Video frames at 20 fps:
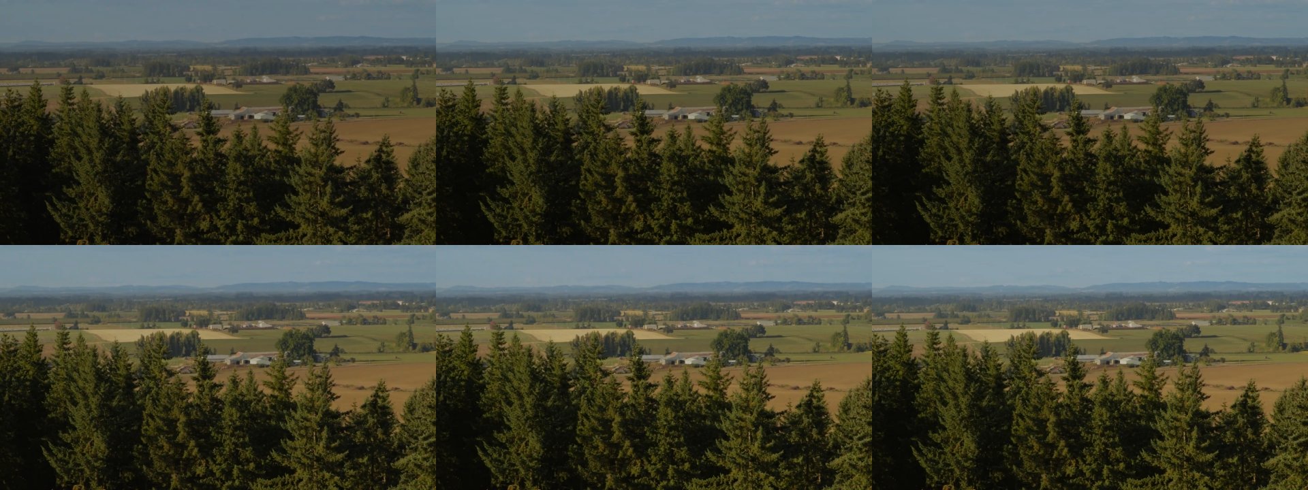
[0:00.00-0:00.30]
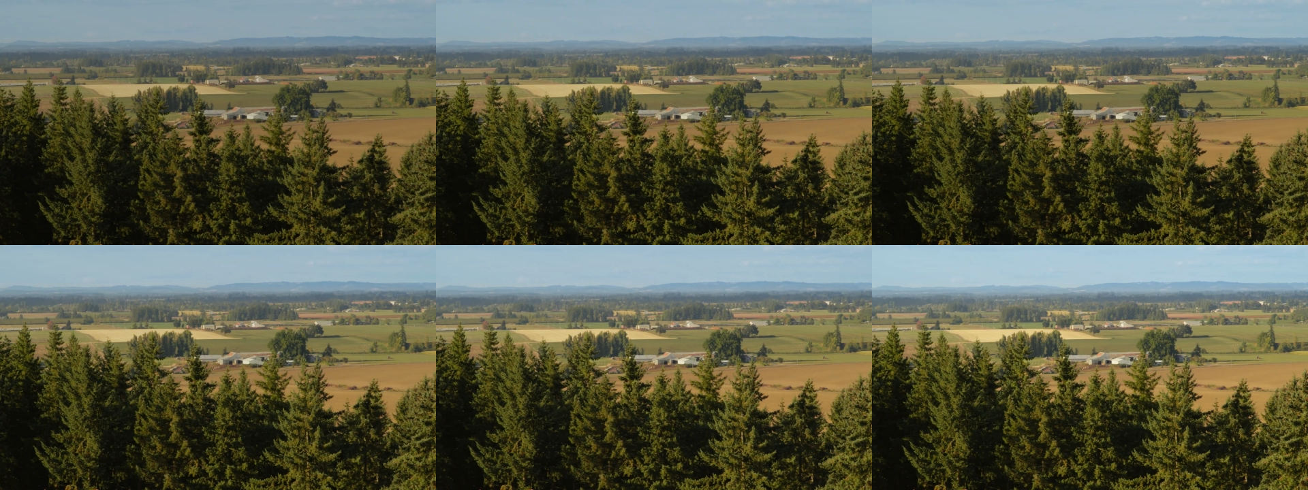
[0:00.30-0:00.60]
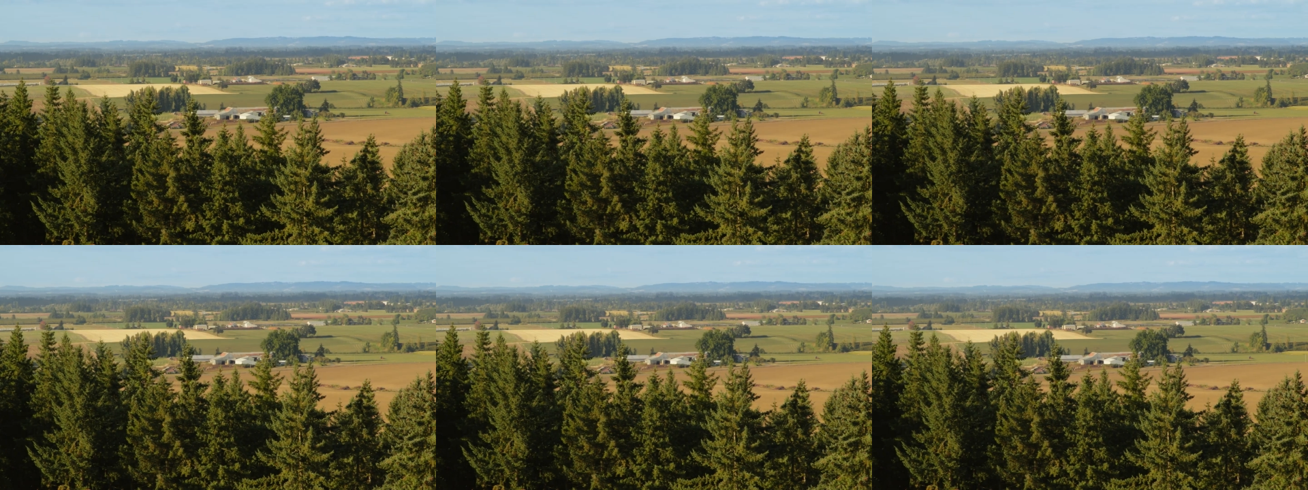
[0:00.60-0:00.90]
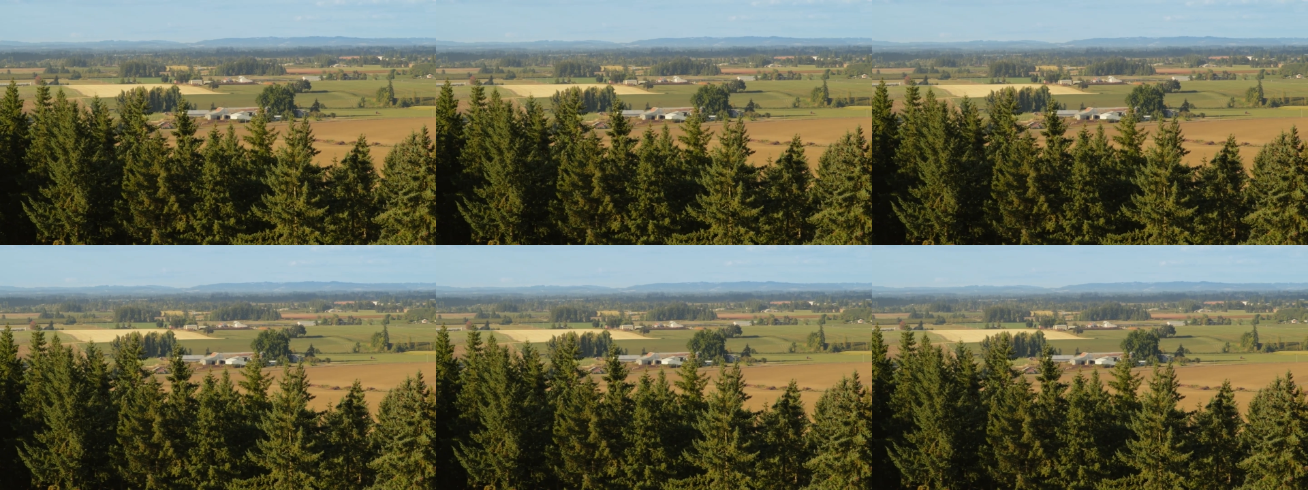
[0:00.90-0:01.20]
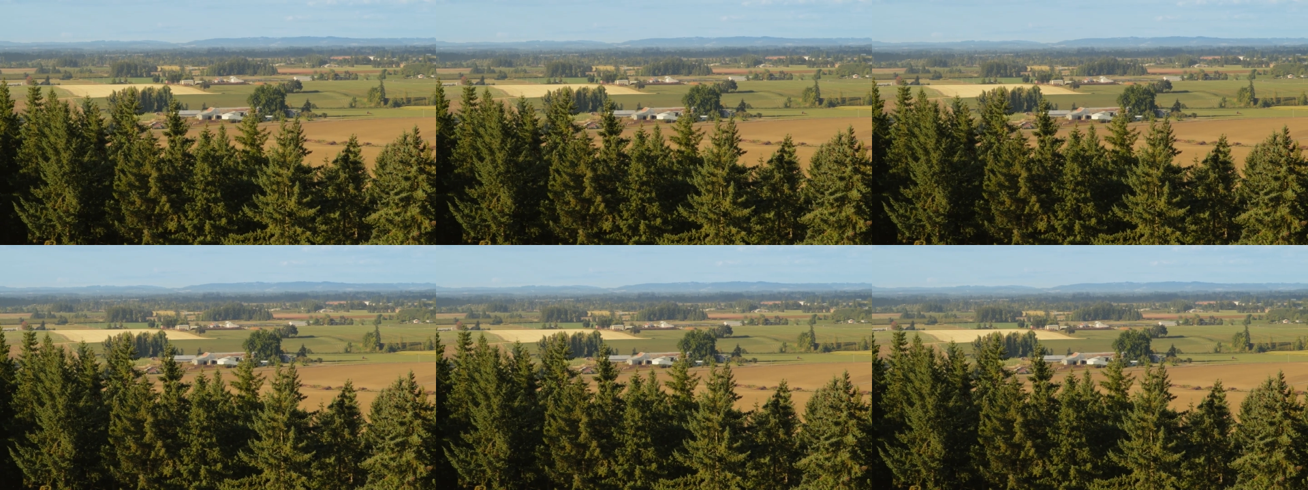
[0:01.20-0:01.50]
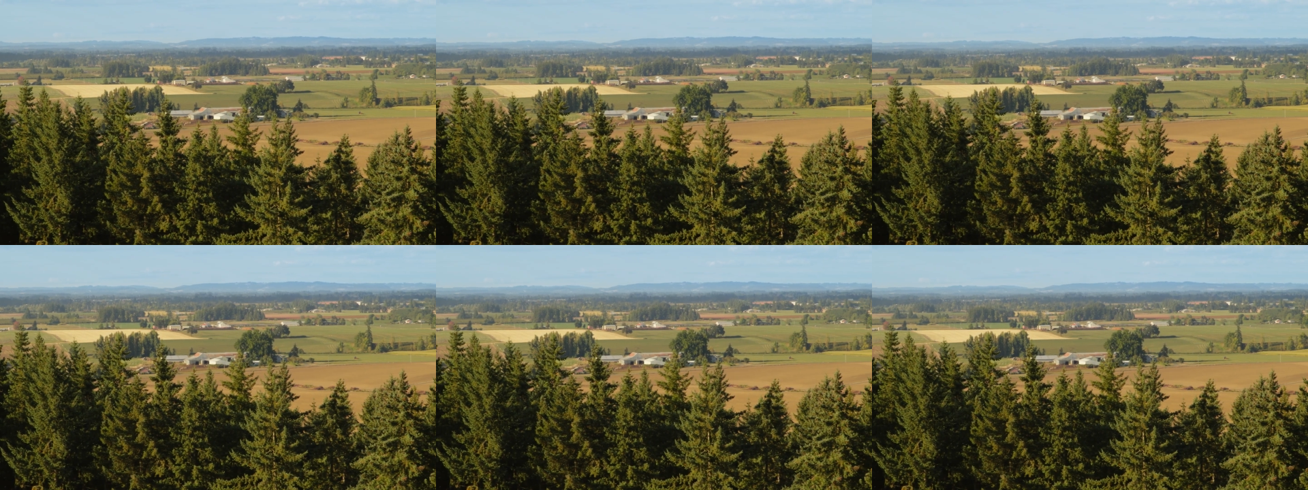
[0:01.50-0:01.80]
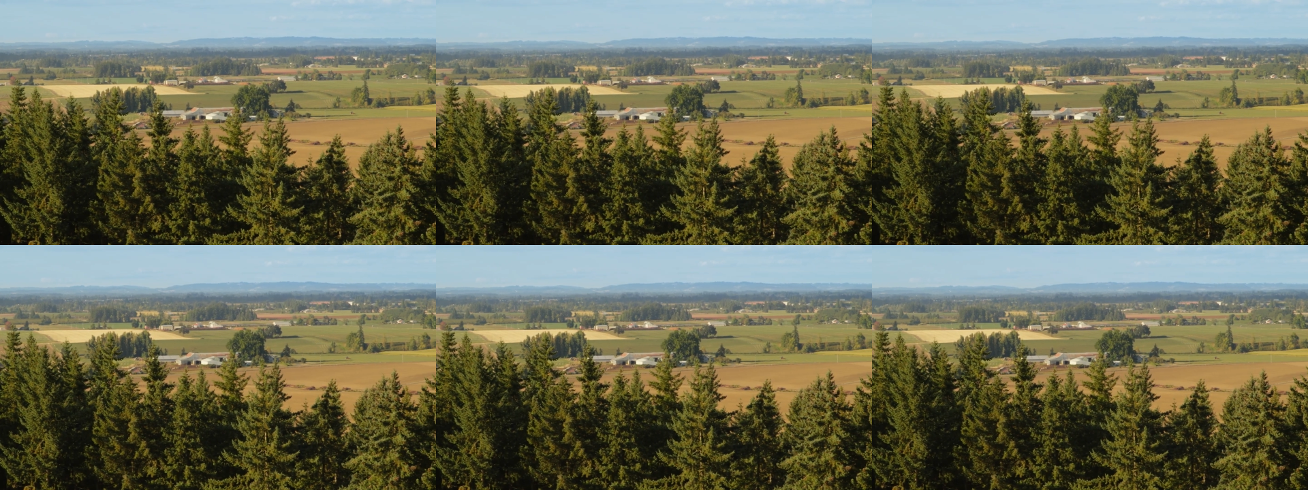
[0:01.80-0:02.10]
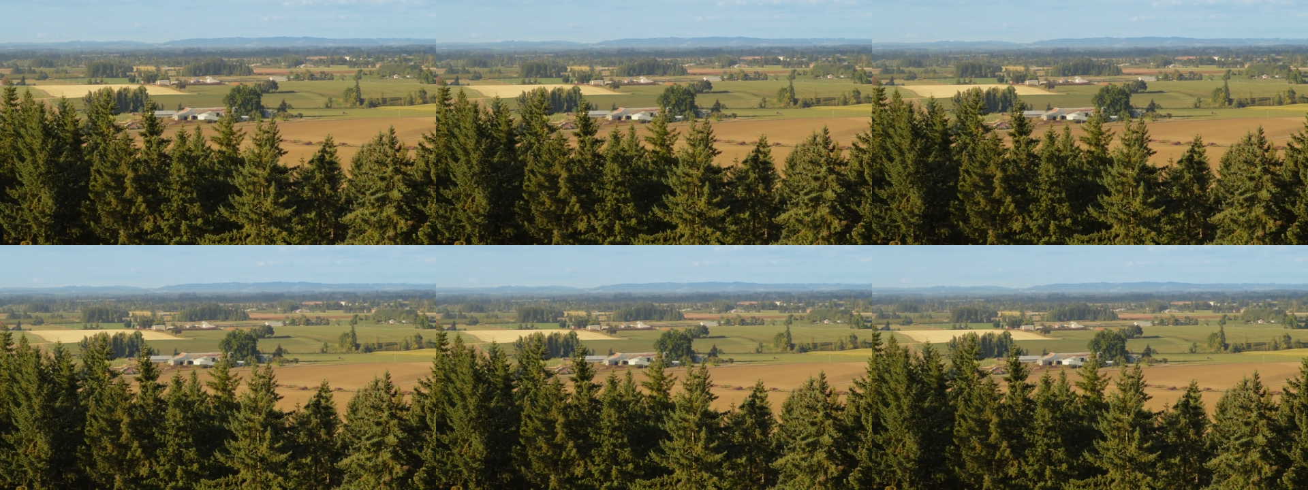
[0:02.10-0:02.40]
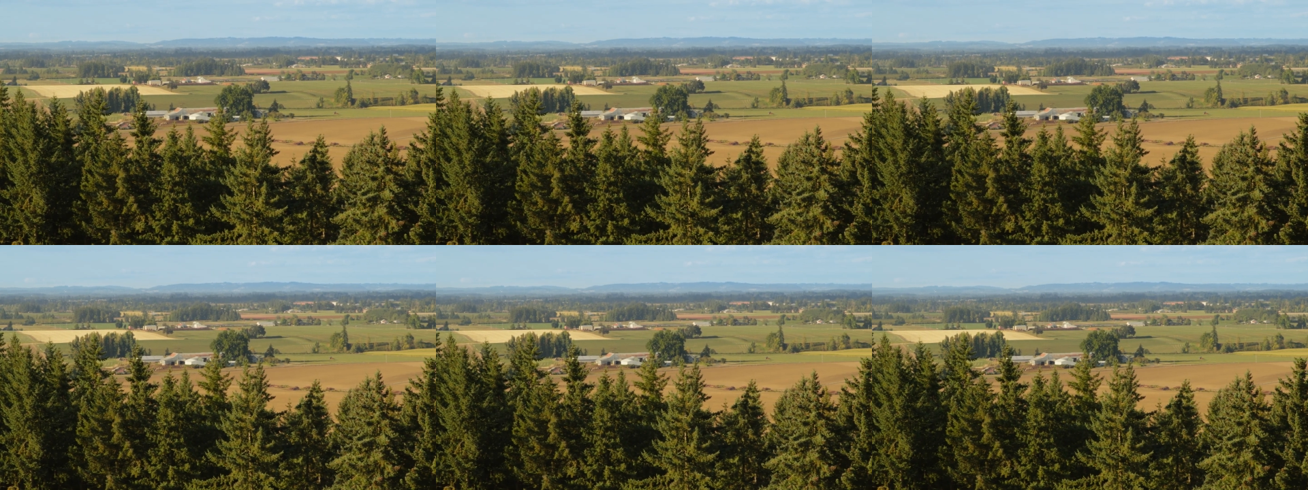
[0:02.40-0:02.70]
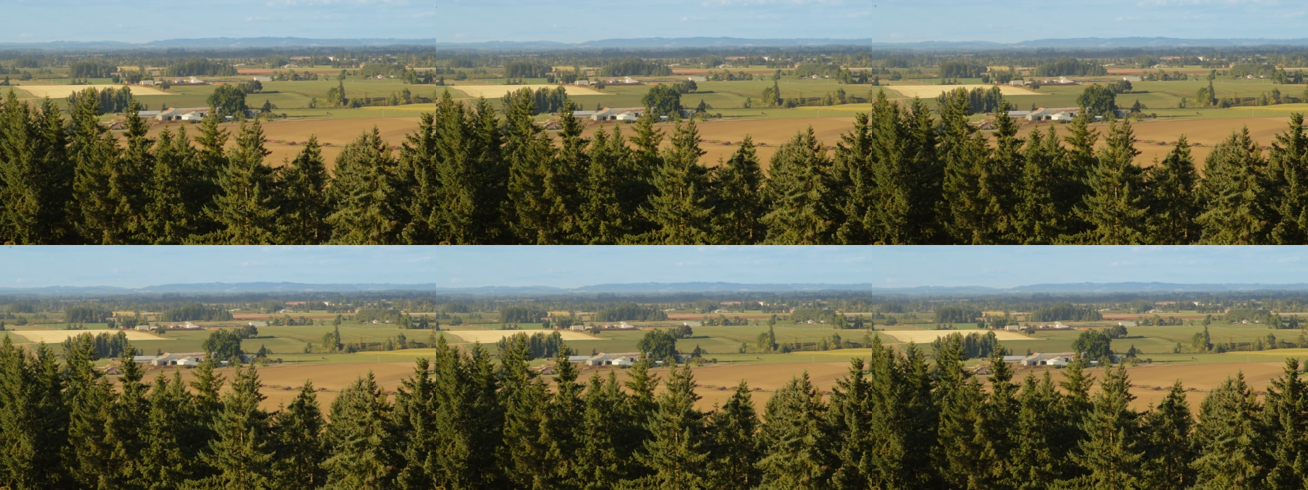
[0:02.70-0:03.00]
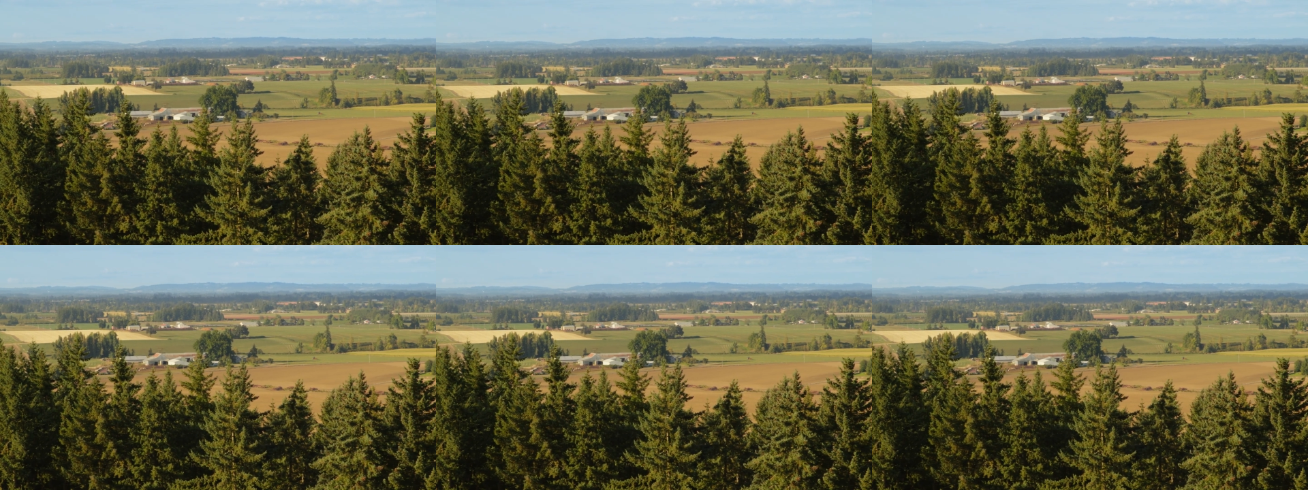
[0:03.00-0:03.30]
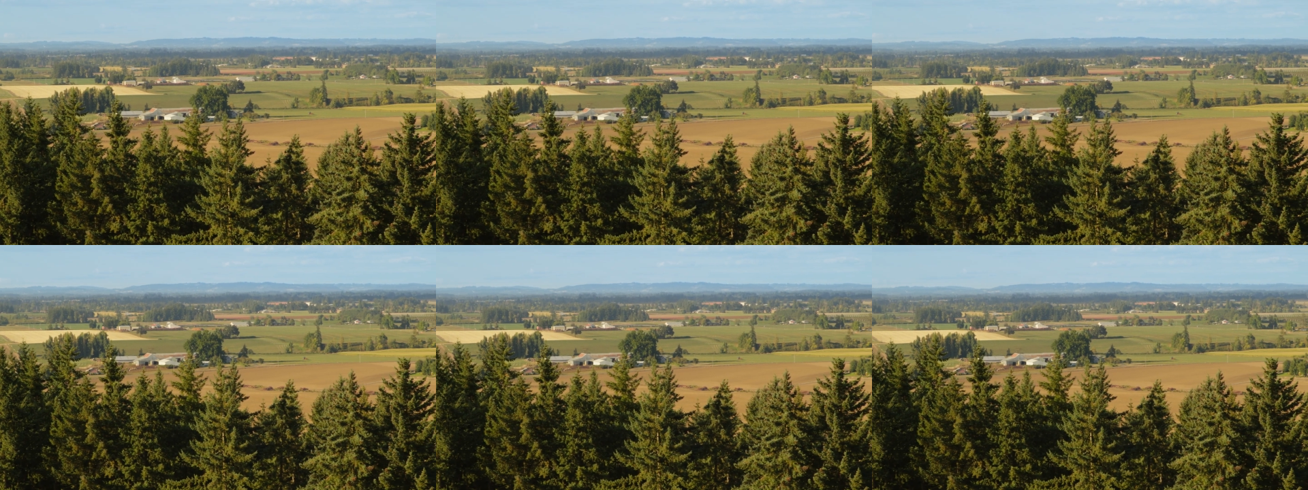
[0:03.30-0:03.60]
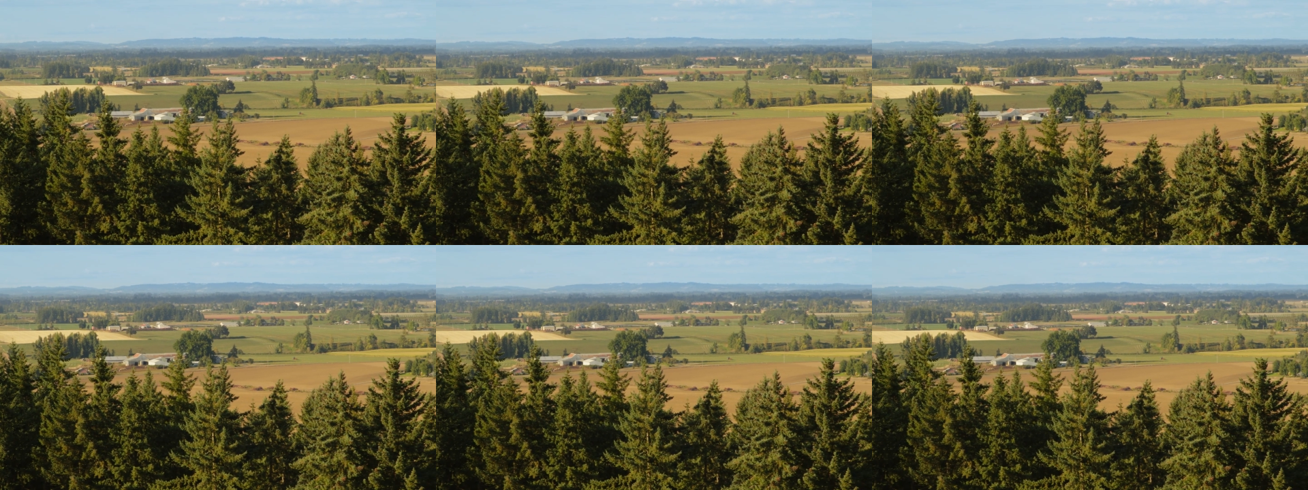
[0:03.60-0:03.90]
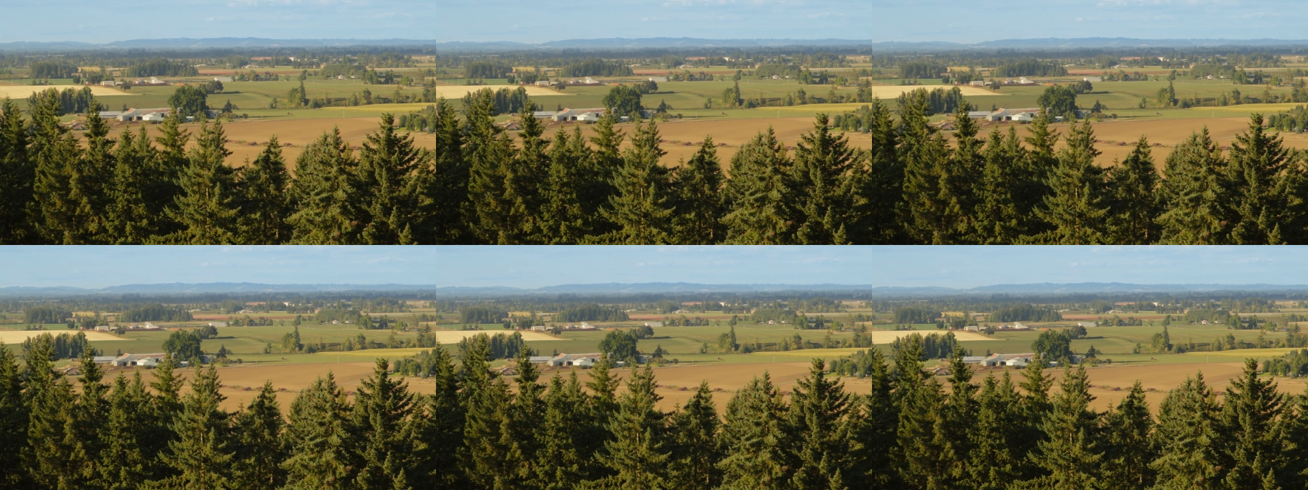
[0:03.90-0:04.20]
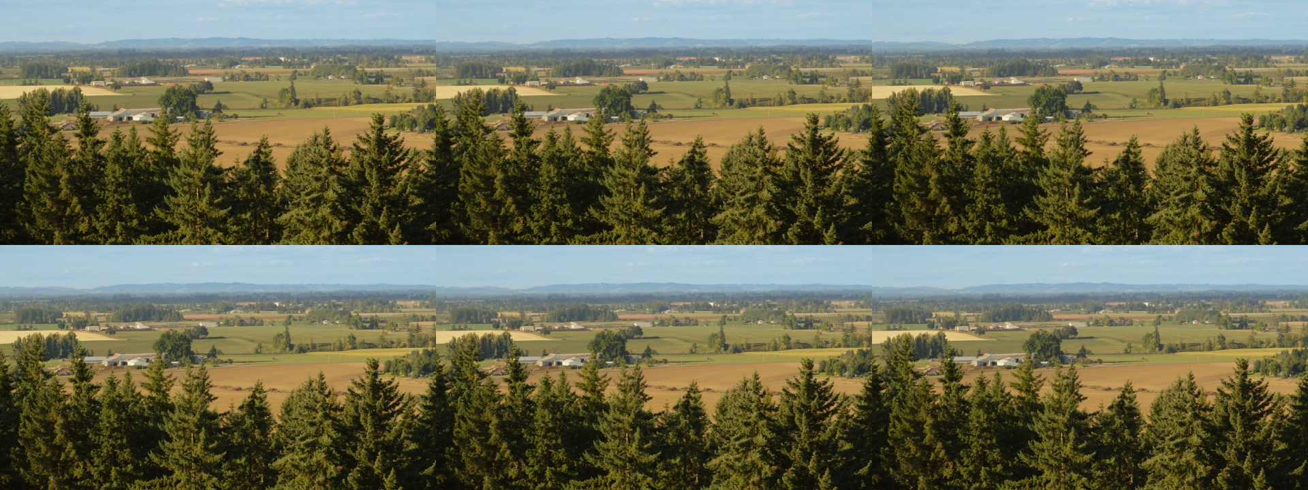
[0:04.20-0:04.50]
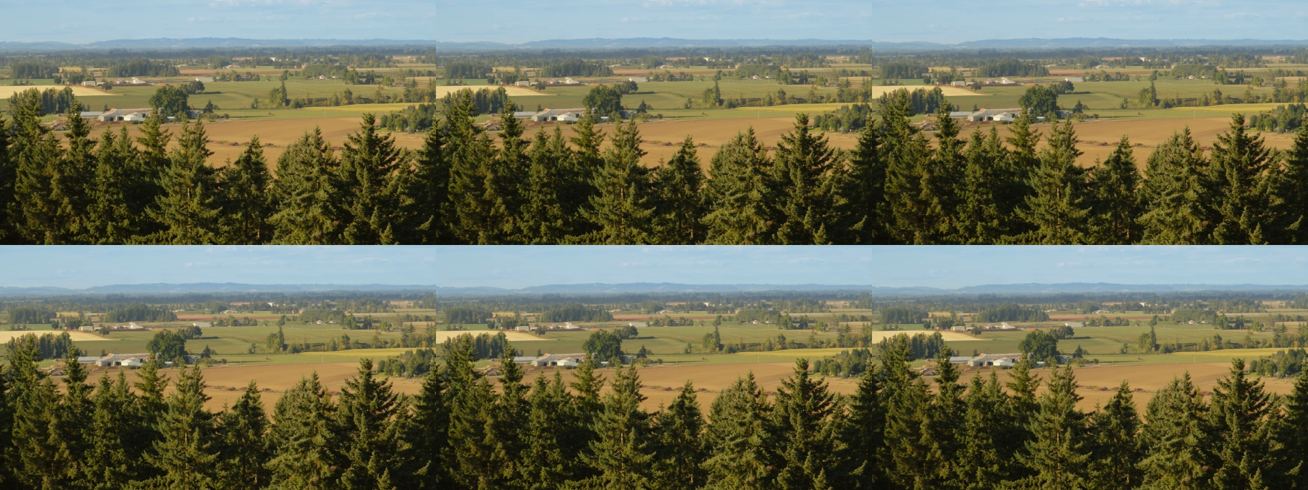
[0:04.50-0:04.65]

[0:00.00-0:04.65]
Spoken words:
[unreadable: no face in view]